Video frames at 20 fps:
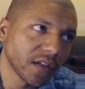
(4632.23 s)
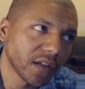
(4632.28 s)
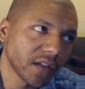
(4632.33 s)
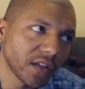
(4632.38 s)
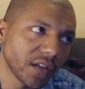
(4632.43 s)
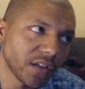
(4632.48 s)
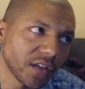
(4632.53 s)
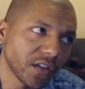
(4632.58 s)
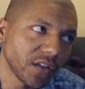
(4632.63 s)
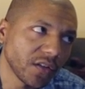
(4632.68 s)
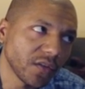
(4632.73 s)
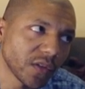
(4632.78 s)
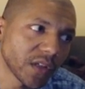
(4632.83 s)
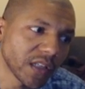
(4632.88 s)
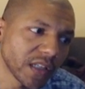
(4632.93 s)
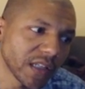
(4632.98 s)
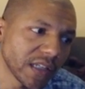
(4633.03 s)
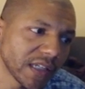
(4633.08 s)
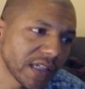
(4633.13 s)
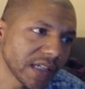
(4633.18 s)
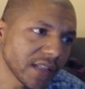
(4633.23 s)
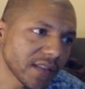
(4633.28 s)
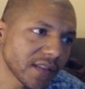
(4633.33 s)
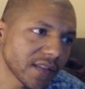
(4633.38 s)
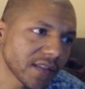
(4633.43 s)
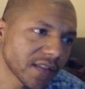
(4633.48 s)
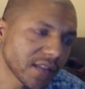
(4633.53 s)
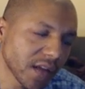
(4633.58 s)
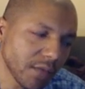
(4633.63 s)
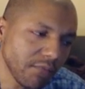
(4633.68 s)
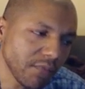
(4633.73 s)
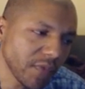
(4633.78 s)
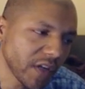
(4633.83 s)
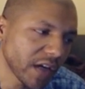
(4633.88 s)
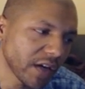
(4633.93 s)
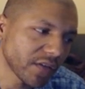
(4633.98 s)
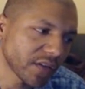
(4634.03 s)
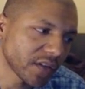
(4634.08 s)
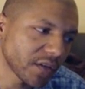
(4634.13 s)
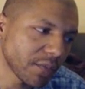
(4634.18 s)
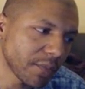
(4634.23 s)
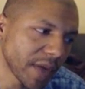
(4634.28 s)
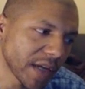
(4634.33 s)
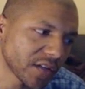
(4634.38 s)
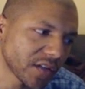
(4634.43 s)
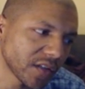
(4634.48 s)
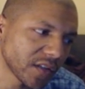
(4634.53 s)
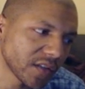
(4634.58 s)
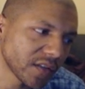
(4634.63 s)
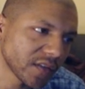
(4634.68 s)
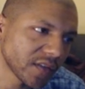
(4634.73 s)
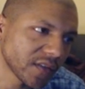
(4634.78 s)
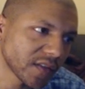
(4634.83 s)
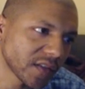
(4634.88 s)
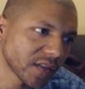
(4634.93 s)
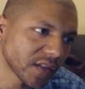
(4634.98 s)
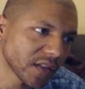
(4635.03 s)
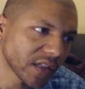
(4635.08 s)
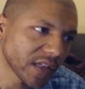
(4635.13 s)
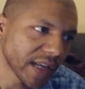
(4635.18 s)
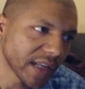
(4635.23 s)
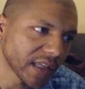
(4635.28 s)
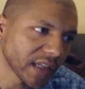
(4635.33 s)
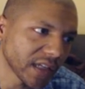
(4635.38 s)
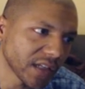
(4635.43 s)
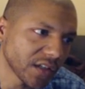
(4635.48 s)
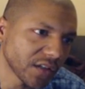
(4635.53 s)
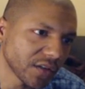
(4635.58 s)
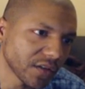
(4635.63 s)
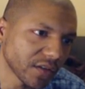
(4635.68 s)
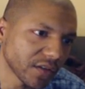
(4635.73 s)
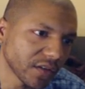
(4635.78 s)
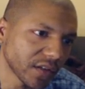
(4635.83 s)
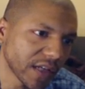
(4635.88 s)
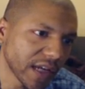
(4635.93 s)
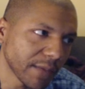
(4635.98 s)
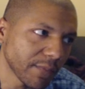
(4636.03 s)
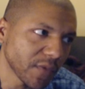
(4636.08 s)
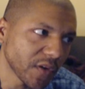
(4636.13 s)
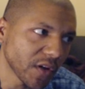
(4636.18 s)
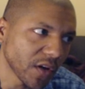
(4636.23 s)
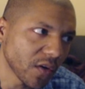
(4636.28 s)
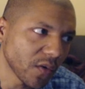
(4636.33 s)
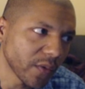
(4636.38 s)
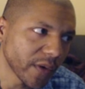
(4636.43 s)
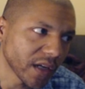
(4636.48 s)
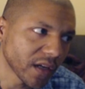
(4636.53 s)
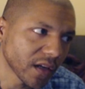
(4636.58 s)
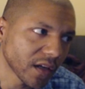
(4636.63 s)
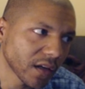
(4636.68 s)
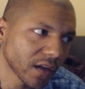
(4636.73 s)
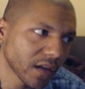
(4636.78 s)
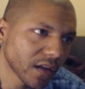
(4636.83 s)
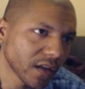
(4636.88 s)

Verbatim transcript: you can get some character meshes to kind of get your game going.